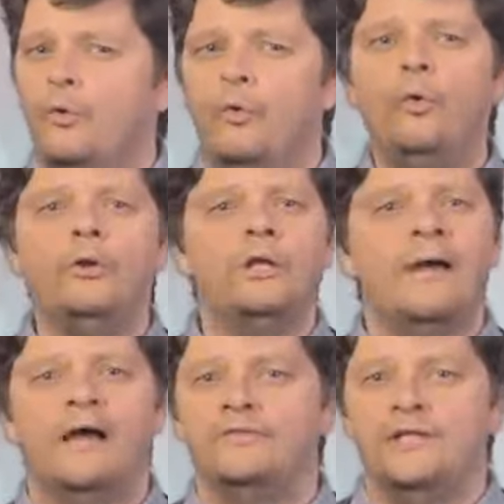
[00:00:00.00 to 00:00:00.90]
all
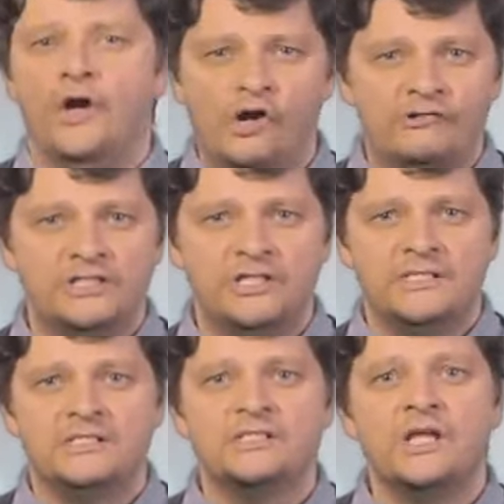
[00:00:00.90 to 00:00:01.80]
about the
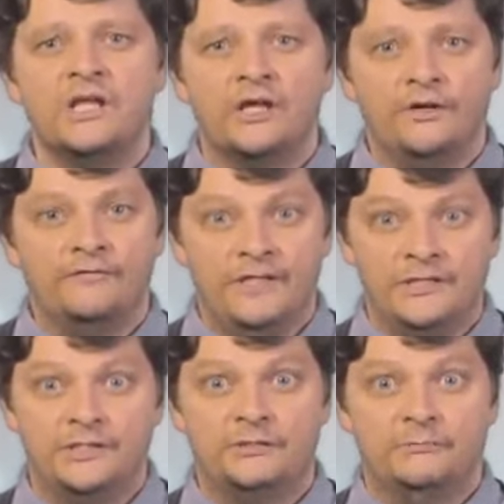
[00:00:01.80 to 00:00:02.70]
origins of
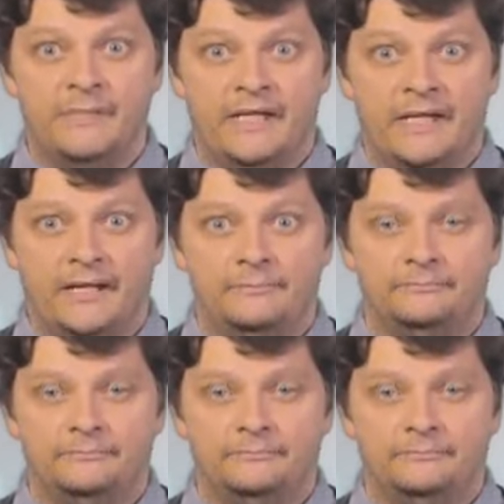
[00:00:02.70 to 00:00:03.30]
digital media.